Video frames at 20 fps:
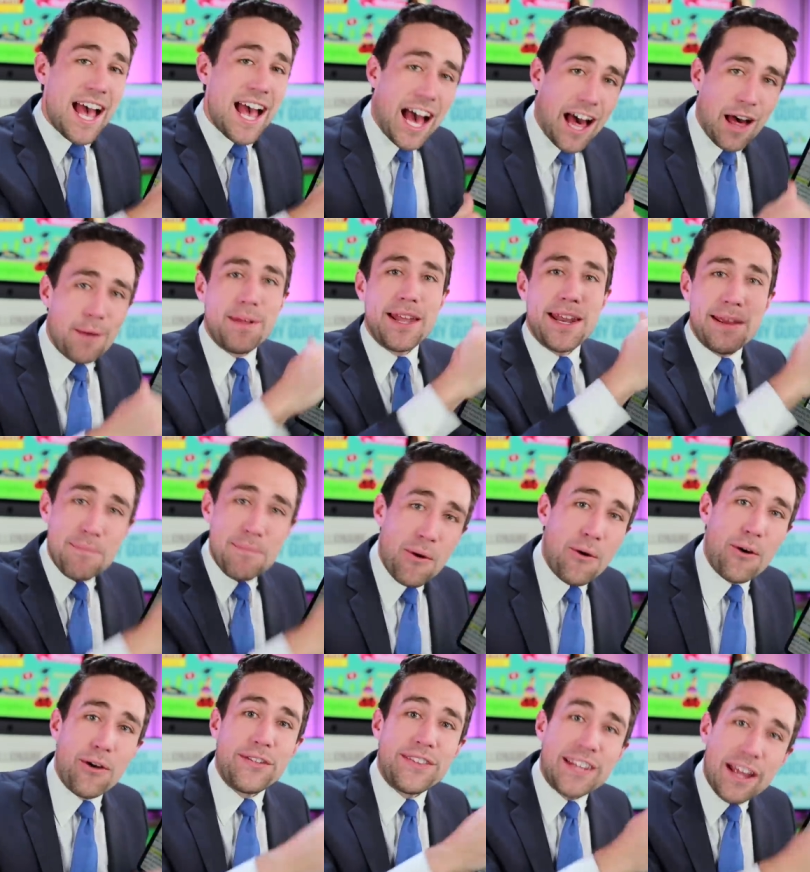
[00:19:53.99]
How many
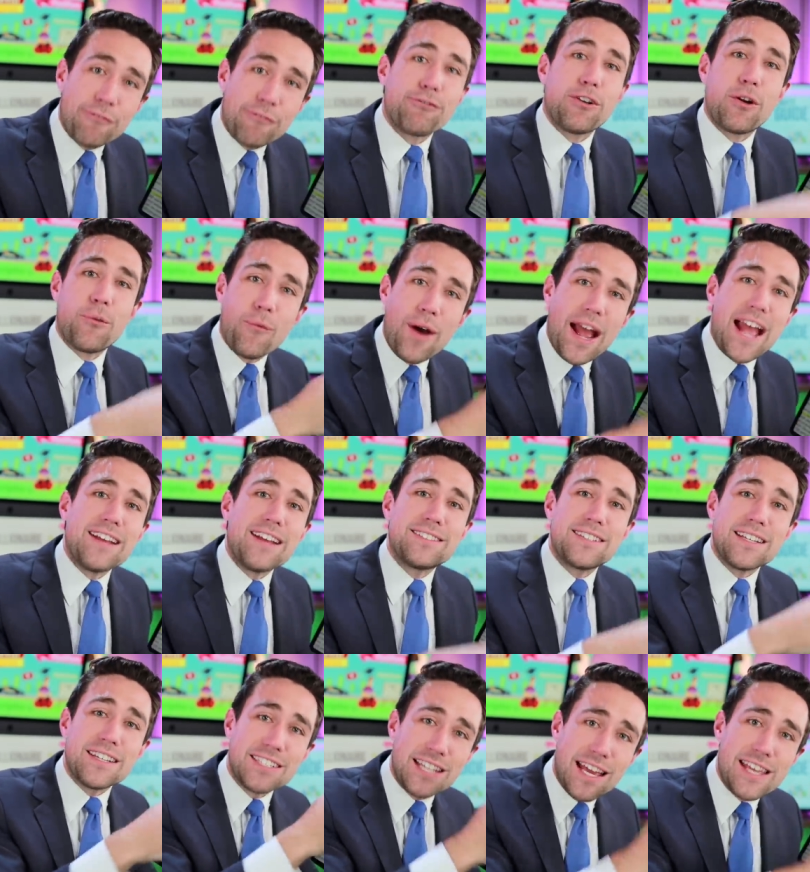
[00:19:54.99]
more different
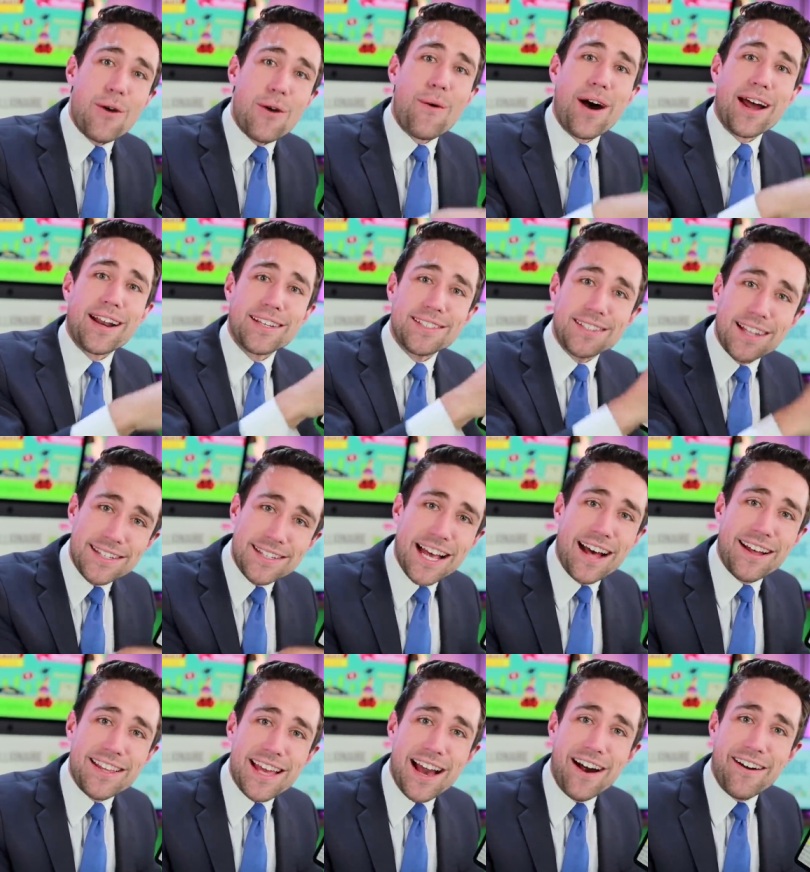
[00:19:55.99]
ways do you want us to
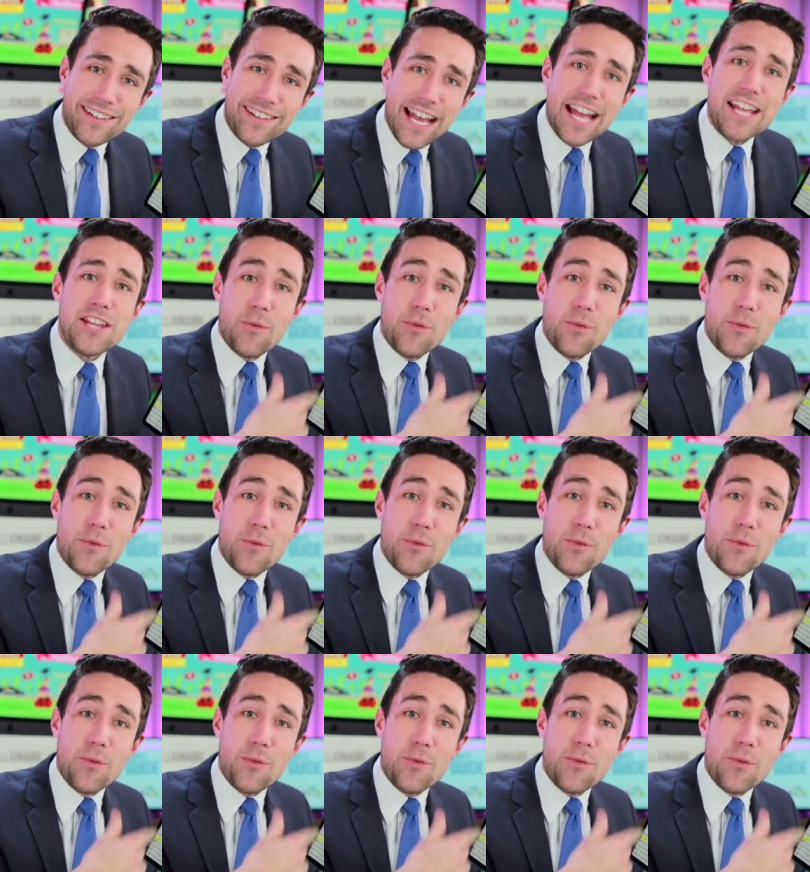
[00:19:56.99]
tell you, okay?